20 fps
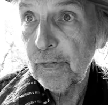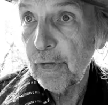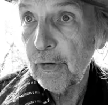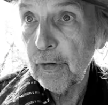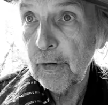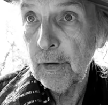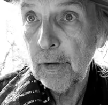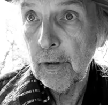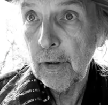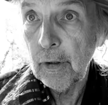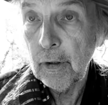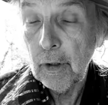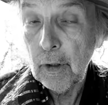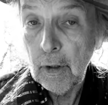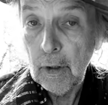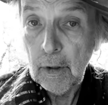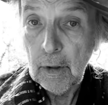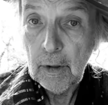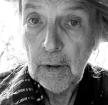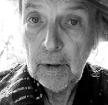And
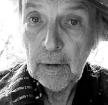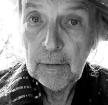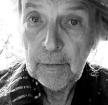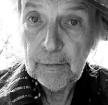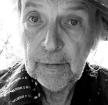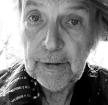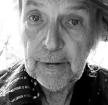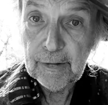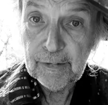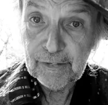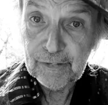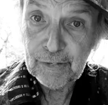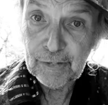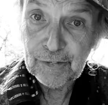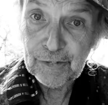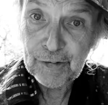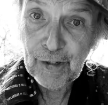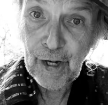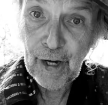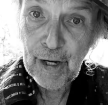needless to
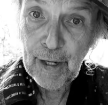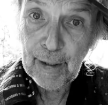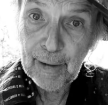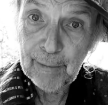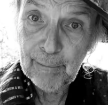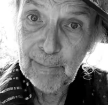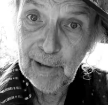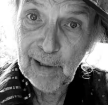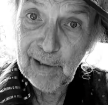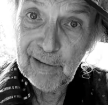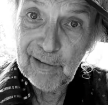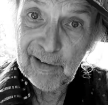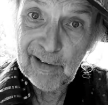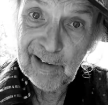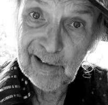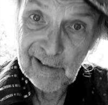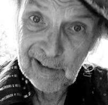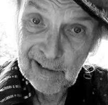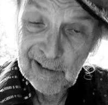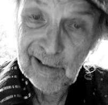say, by the
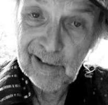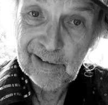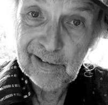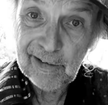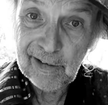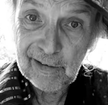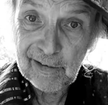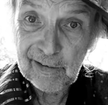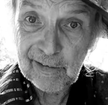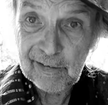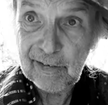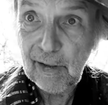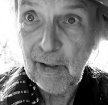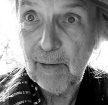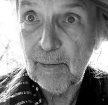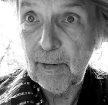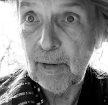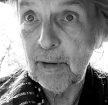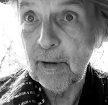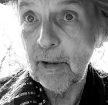end of the
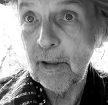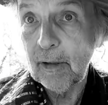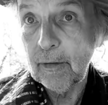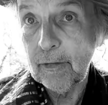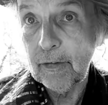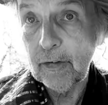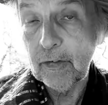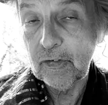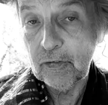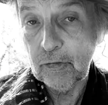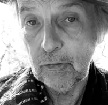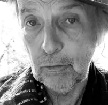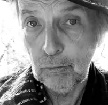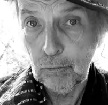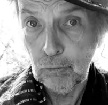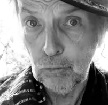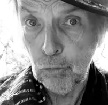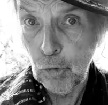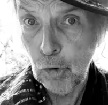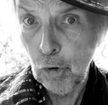summer, this
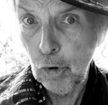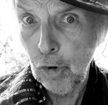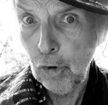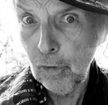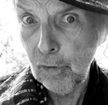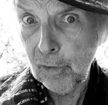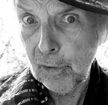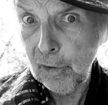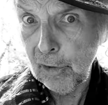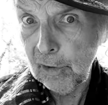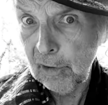rogue,